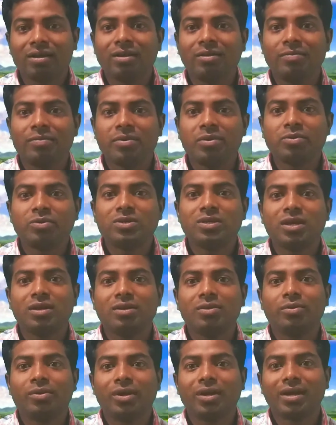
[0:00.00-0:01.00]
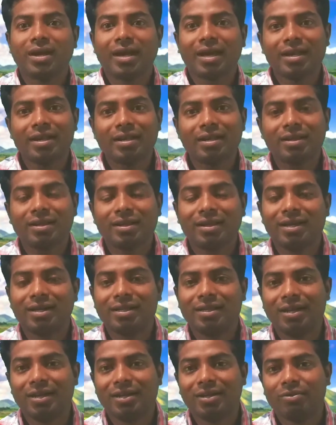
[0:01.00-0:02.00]
In future we can
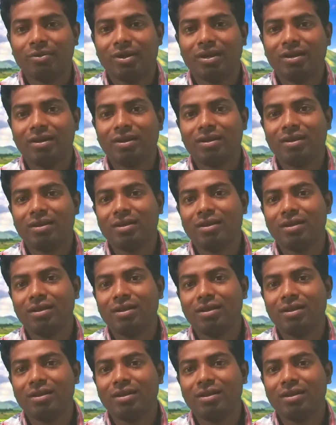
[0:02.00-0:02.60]
get that one.